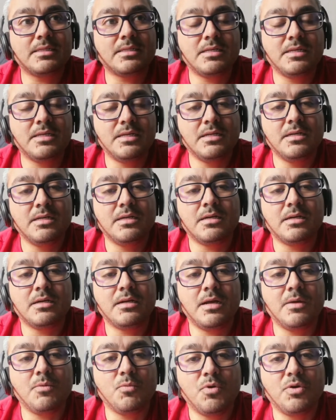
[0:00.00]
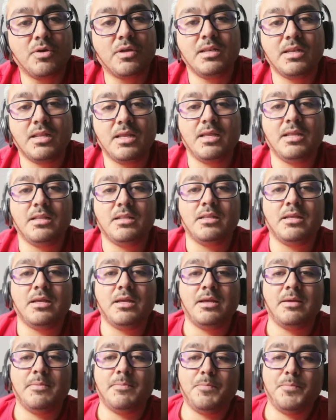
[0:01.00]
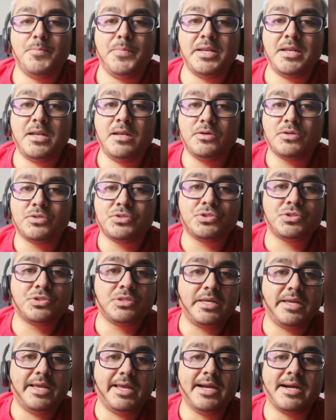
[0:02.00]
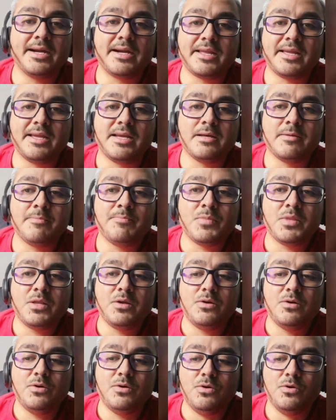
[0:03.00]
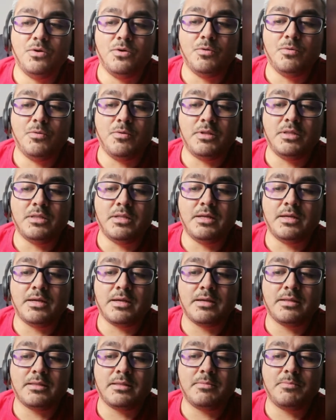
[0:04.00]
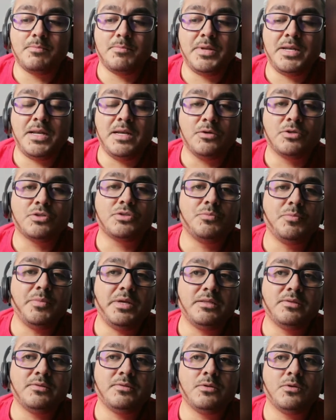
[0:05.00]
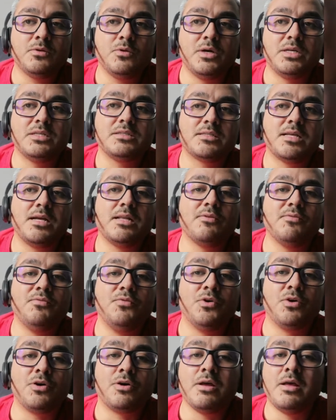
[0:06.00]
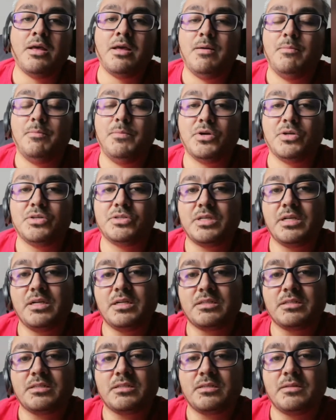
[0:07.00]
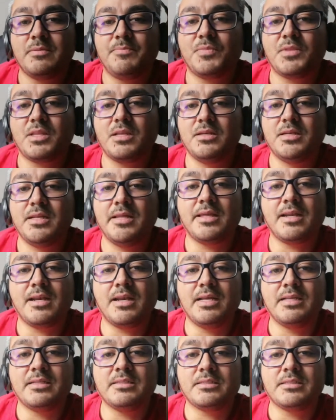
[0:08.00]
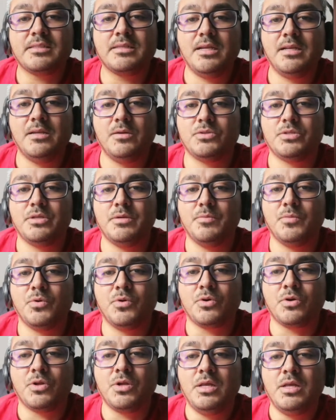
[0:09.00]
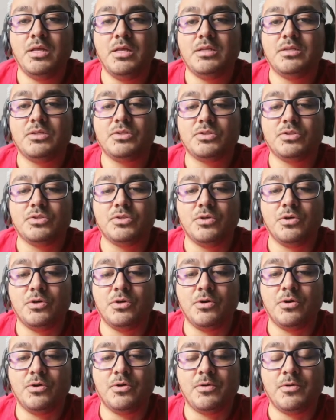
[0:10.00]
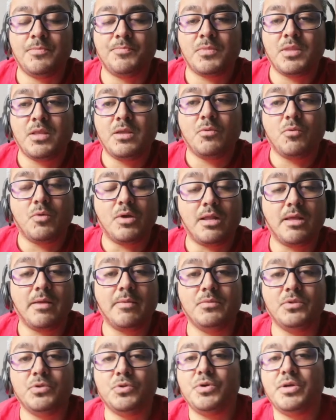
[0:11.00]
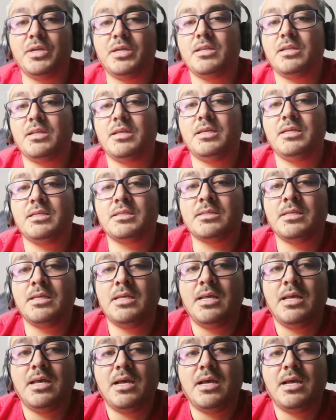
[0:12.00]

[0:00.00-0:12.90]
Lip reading: here I'm working in the Benelux area, or in the Benelux means or stand for Brussels, Netherlands, and Luxembourg. So what I am doing is